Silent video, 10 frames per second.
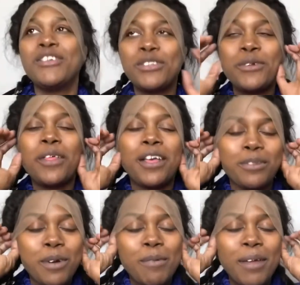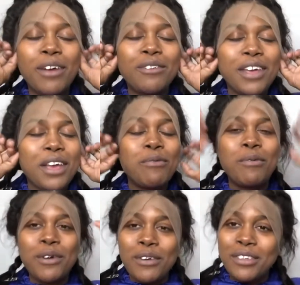So that's why I'm like, okay, well,
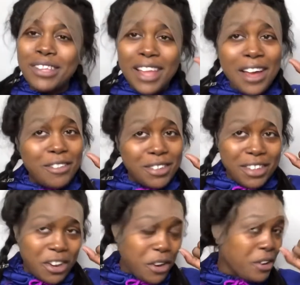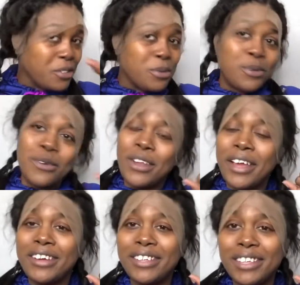we're going to style this hair and do all
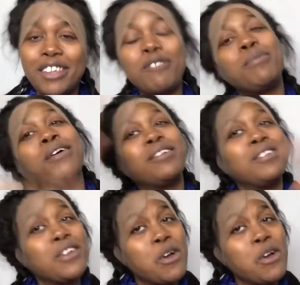that good stuff, but